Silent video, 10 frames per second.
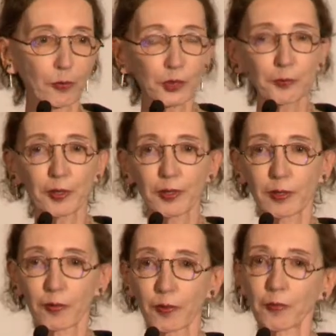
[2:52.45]
we're
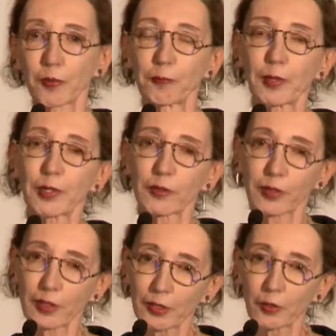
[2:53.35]
speaking of the male
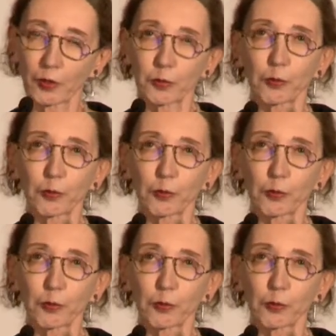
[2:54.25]
ego